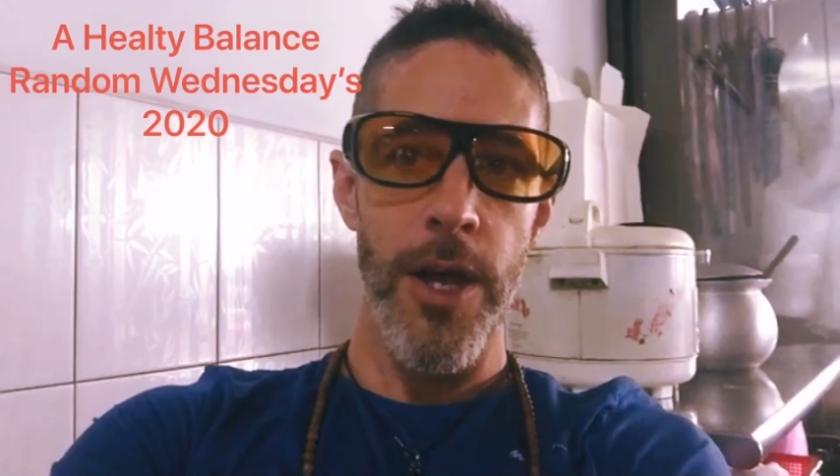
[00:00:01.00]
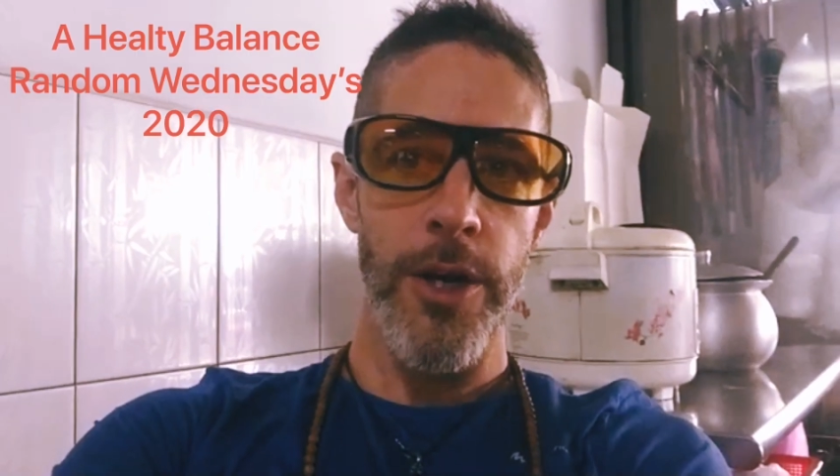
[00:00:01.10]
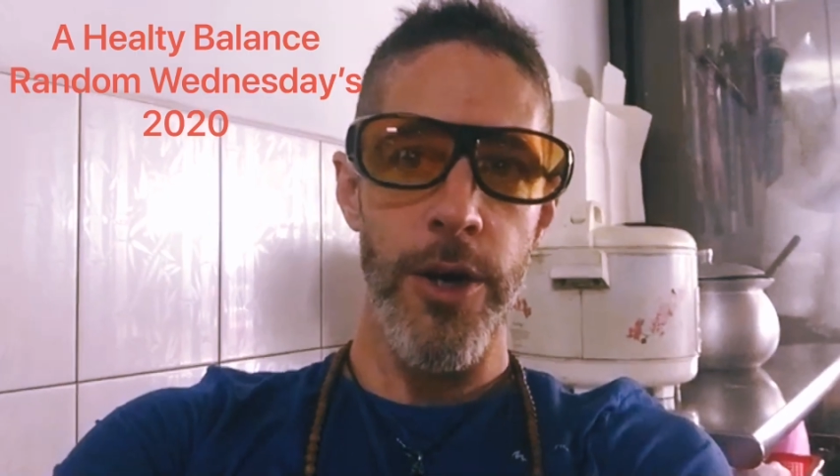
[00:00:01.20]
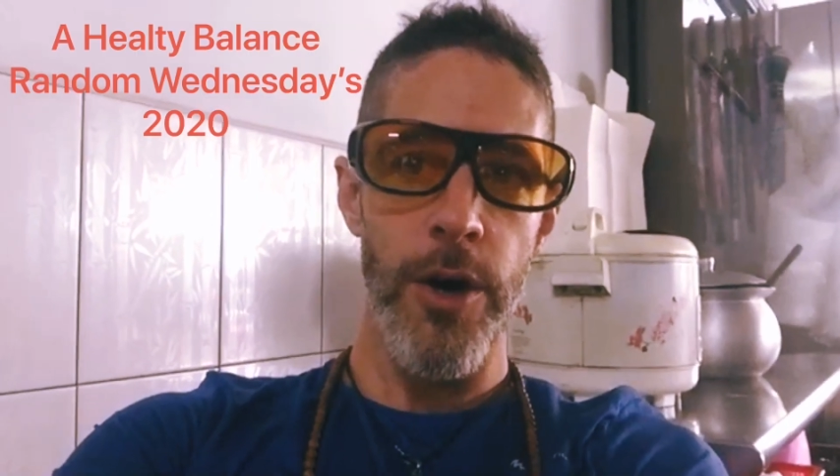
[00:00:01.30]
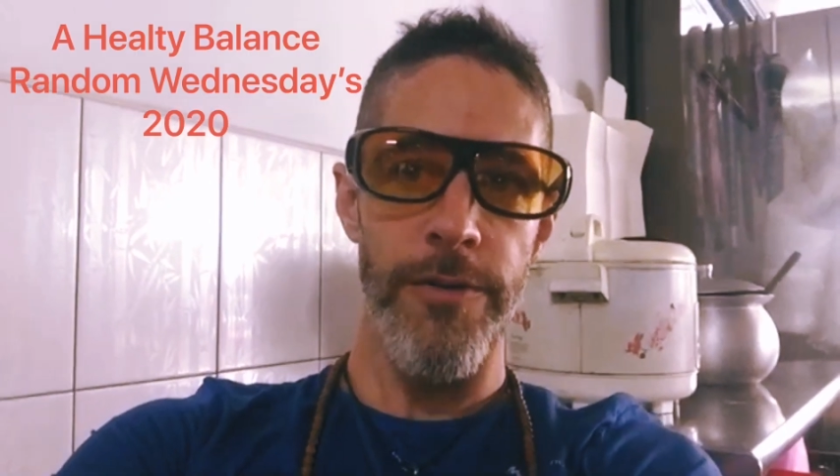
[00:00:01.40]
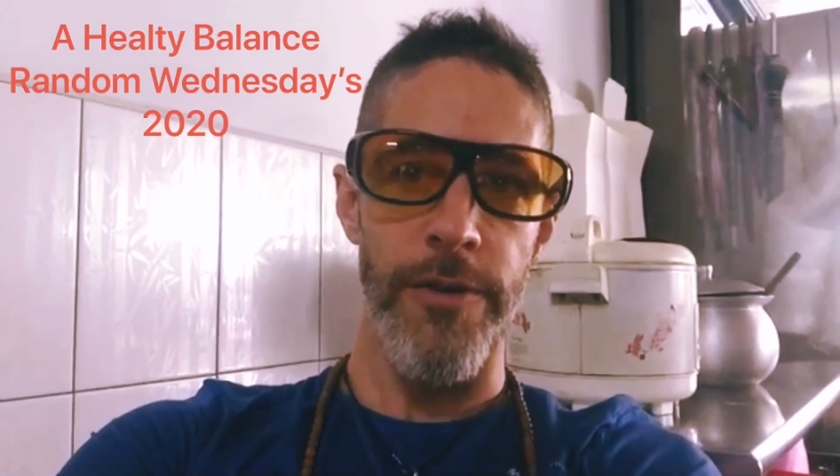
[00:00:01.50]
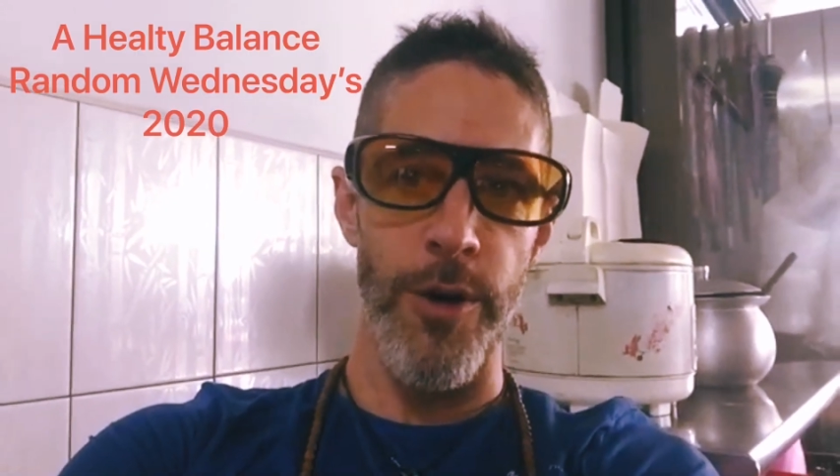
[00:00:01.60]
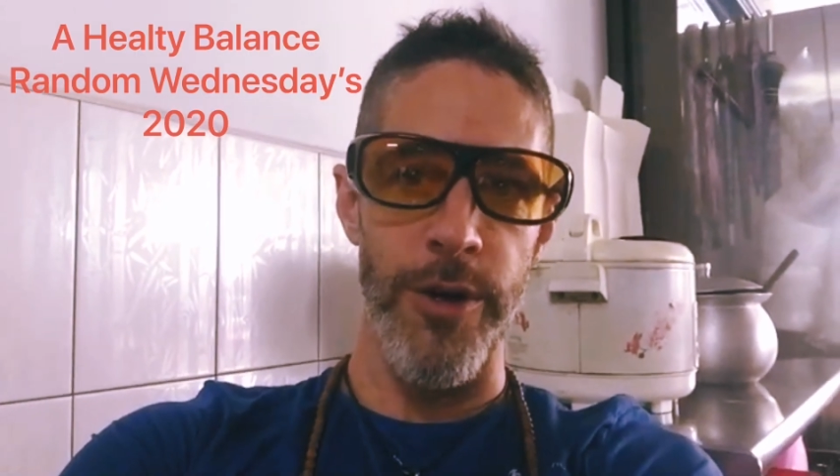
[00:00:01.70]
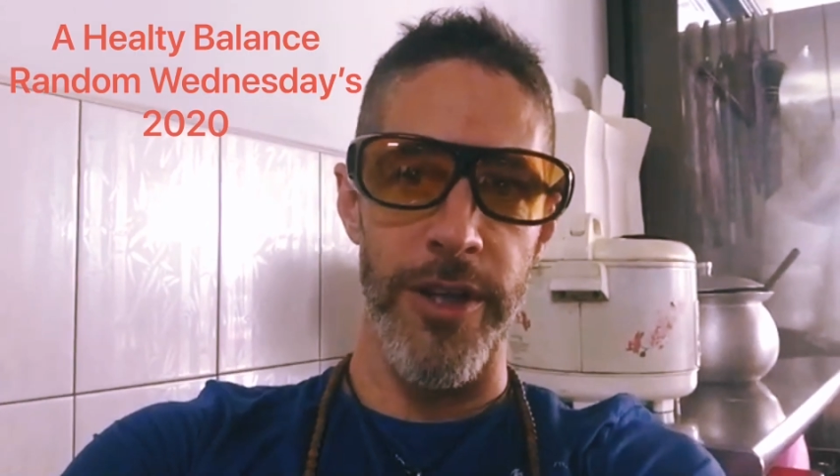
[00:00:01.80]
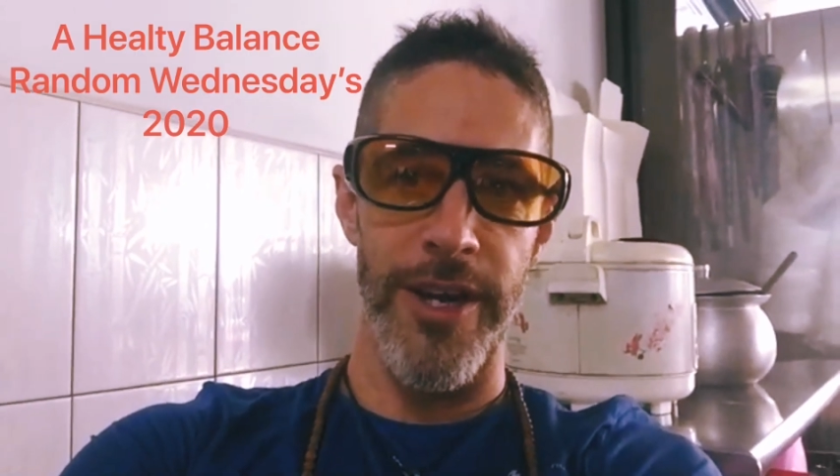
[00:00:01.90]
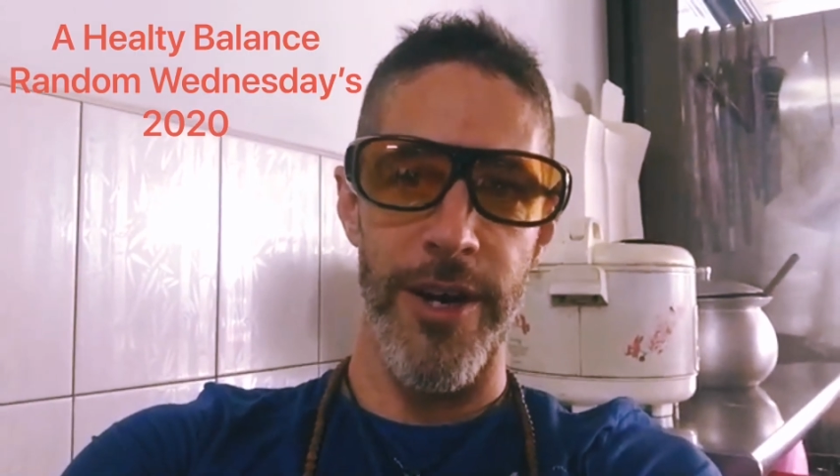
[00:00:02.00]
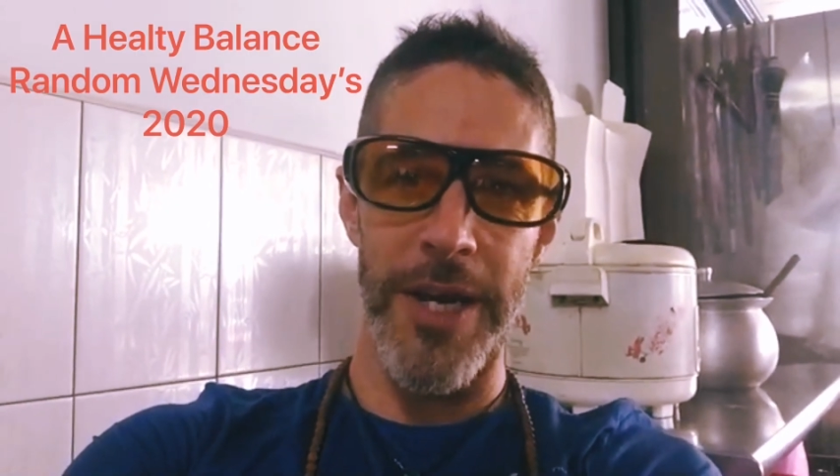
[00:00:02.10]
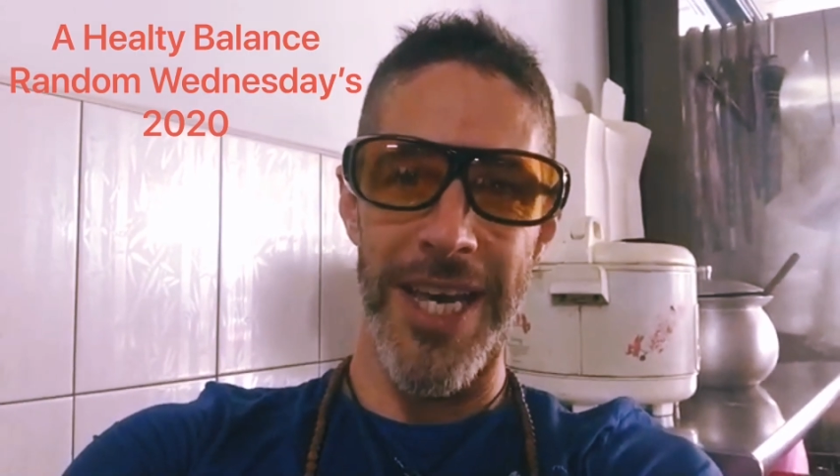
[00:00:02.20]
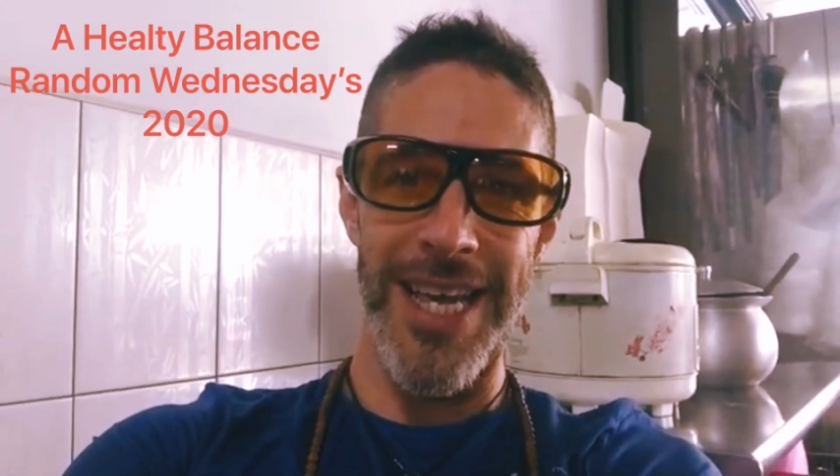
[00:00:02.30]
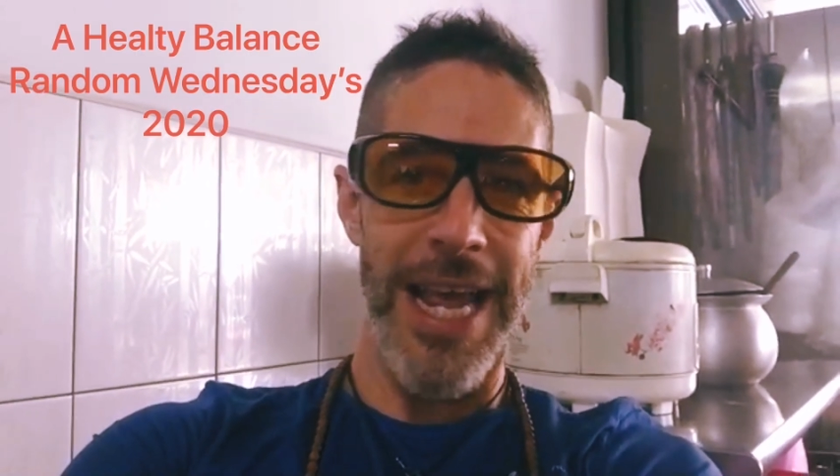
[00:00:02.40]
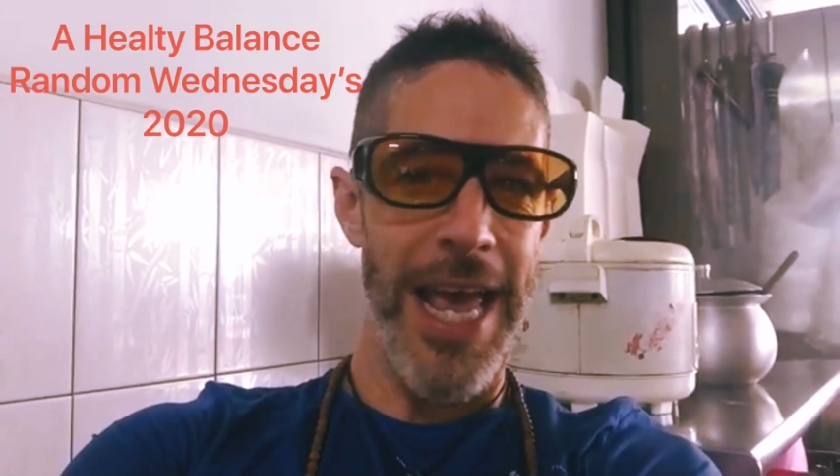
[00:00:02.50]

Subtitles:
Cole Fogel here in